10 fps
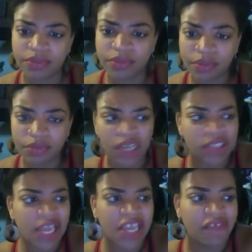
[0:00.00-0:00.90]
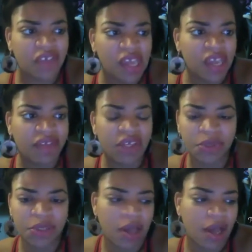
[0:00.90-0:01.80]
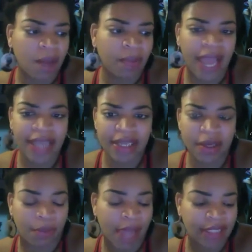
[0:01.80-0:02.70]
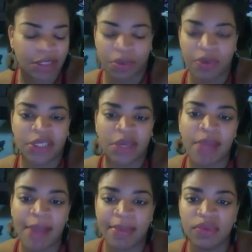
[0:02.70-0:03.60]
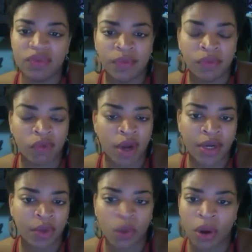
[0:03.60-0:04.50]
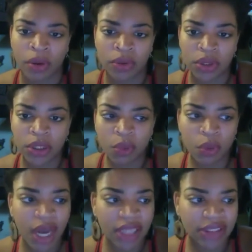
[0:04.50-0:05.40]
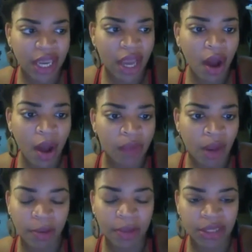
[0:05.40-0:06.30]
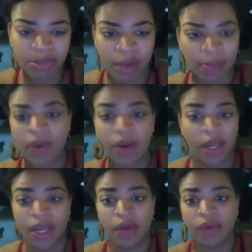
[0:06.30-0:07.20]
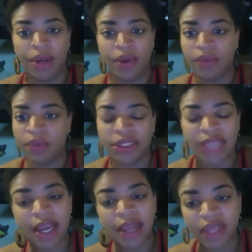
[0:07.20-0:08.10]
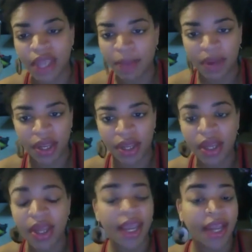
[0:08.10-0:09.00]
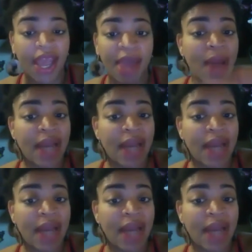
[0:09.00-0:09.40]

That's like if this was a black supremacy and black people was running the world. Would I say, I'm covered up against black power? Hell no, because I got the upper hand. And am I